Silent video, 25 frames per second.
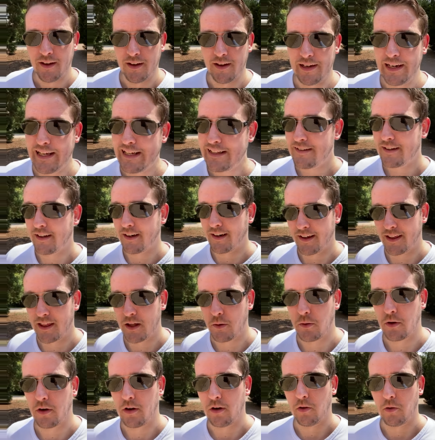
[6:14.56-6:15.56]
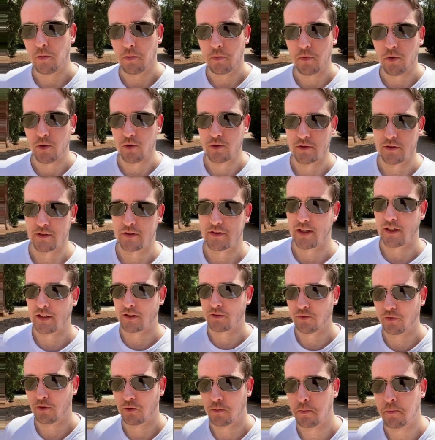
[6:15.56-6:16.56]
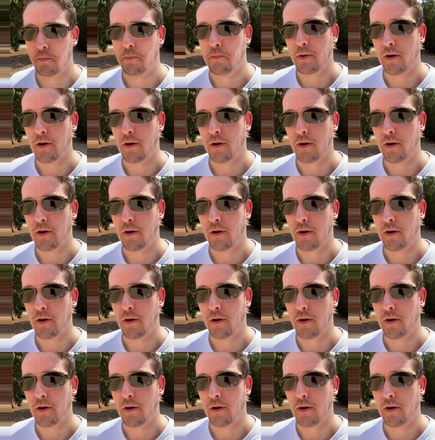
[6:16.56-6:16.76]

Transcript: In Italy, they were a lot more successful,